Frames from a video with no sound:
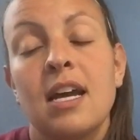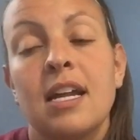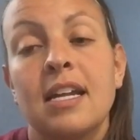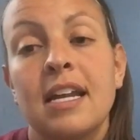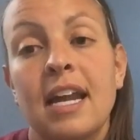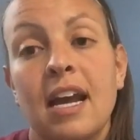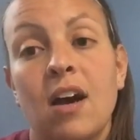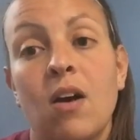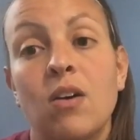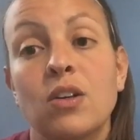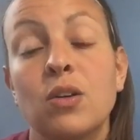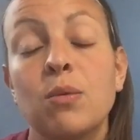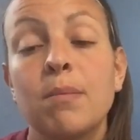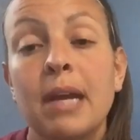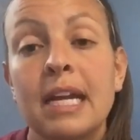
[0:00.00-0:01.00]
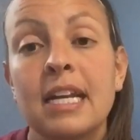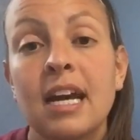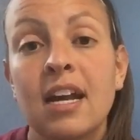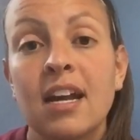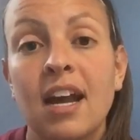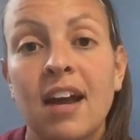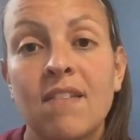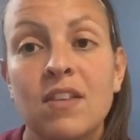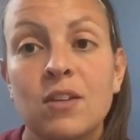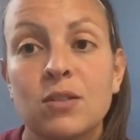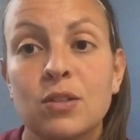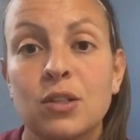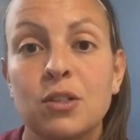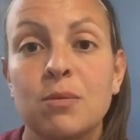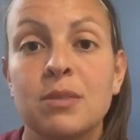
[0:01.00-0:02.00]
Now, you may not have those
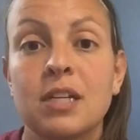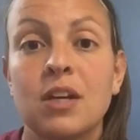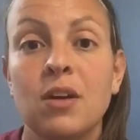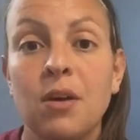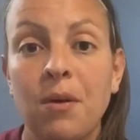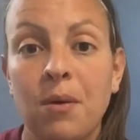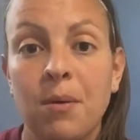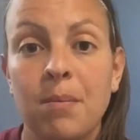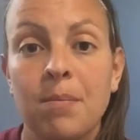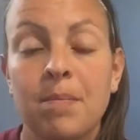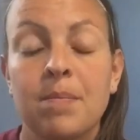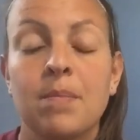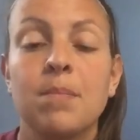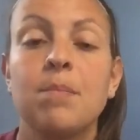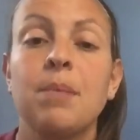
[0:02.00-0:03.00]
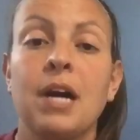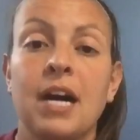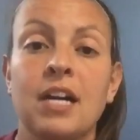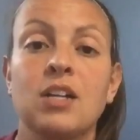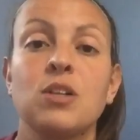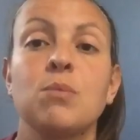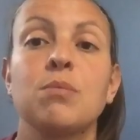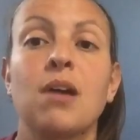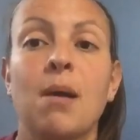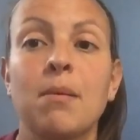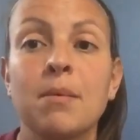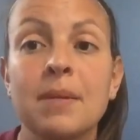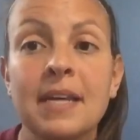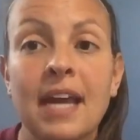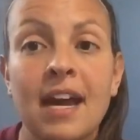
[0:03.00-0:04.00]
cubes at home, but you
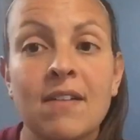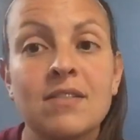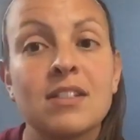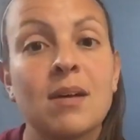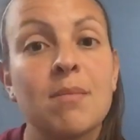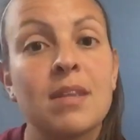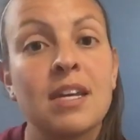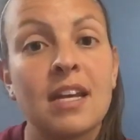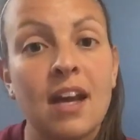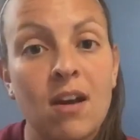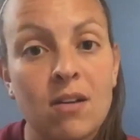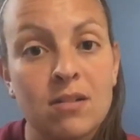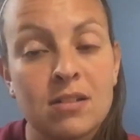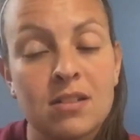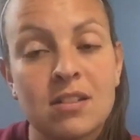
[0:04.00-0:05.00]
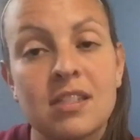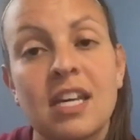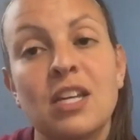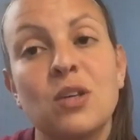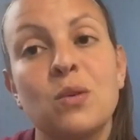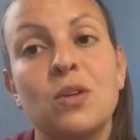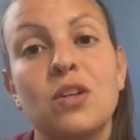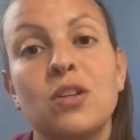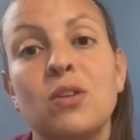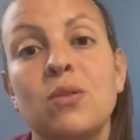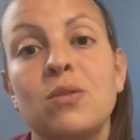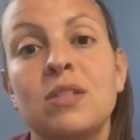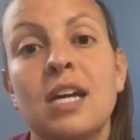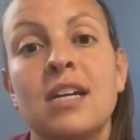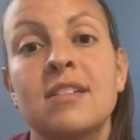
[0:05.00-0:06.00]
probably have something else that you could
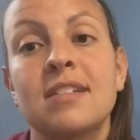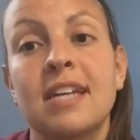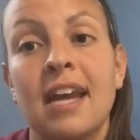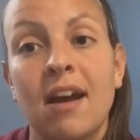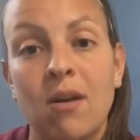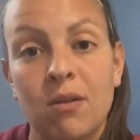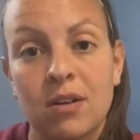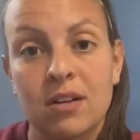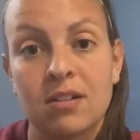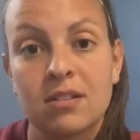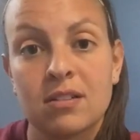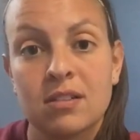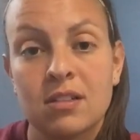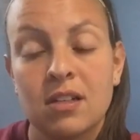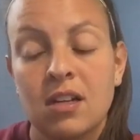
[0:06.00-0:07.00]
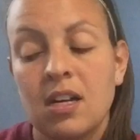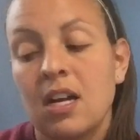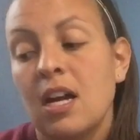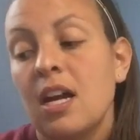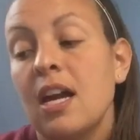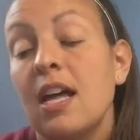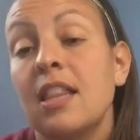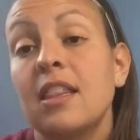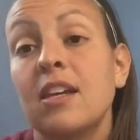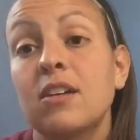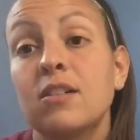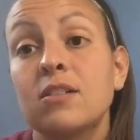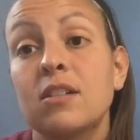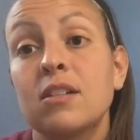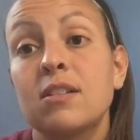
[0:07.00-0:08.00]
use as counters.
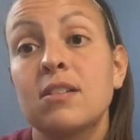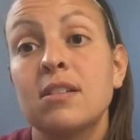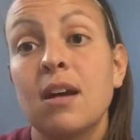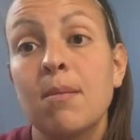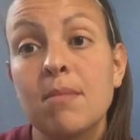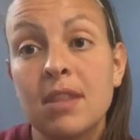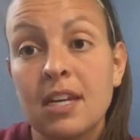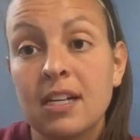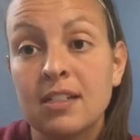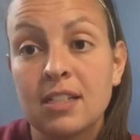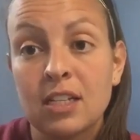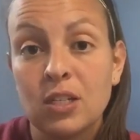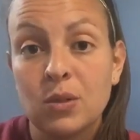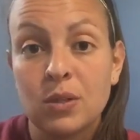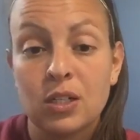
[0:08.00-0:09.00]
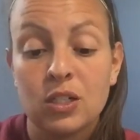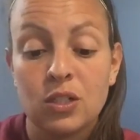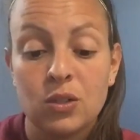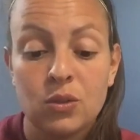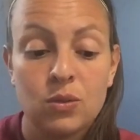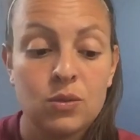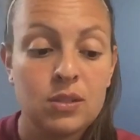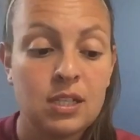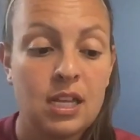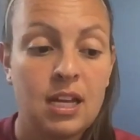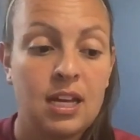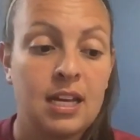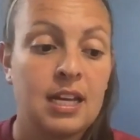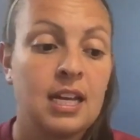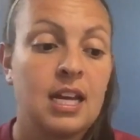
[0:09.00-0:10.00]
There's some things that you could use
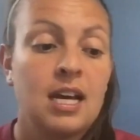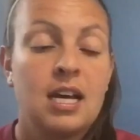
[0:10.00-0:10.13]
like